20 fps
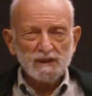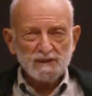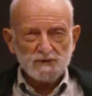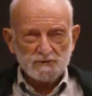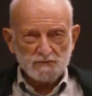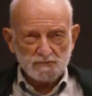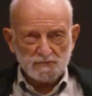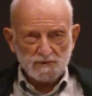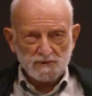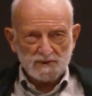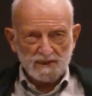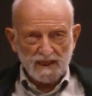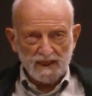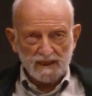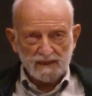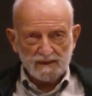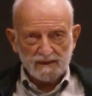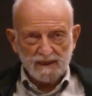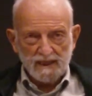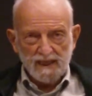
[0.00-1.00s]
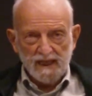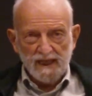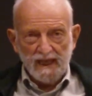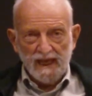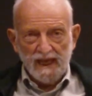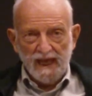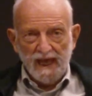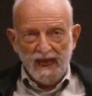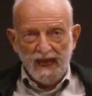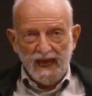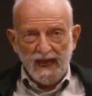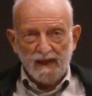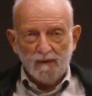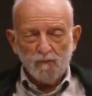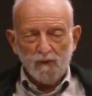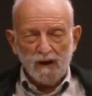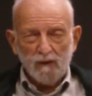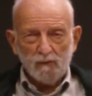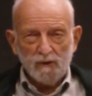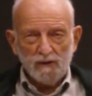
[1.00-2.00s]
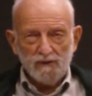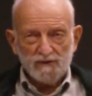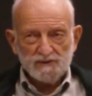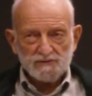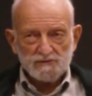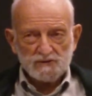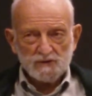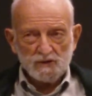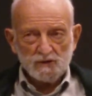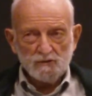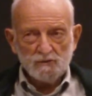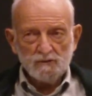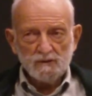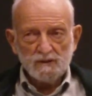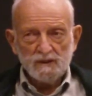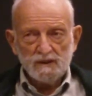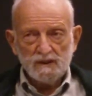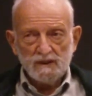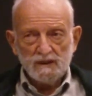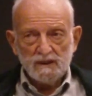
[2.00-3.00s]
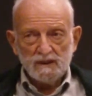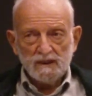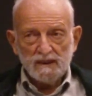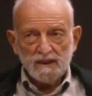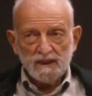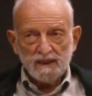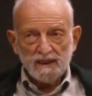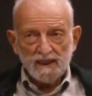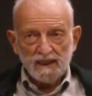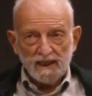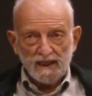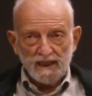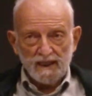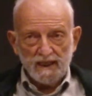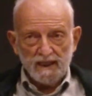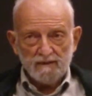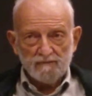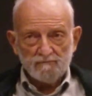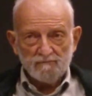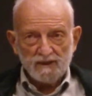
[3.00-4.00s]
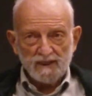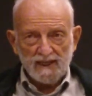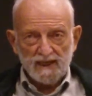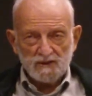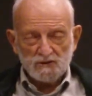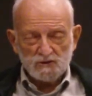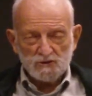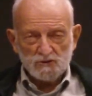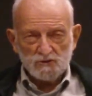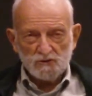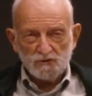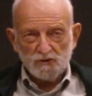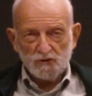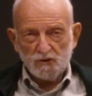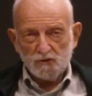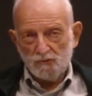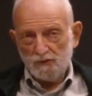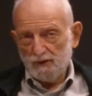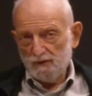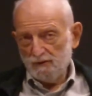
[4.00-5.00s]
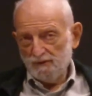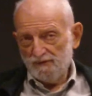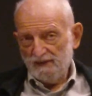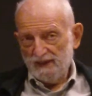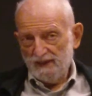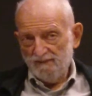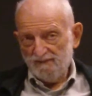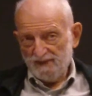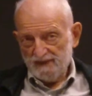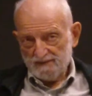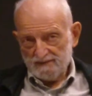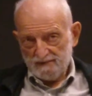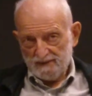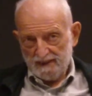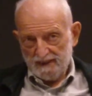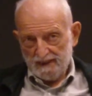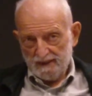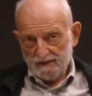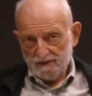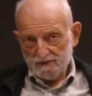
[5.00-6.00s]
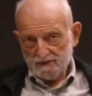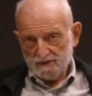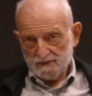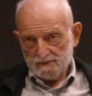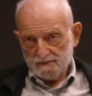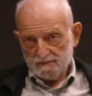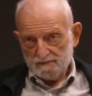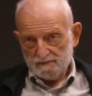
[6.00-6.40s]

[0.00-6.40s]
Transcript: is a result, and what will this do in relation to the career of the investigators?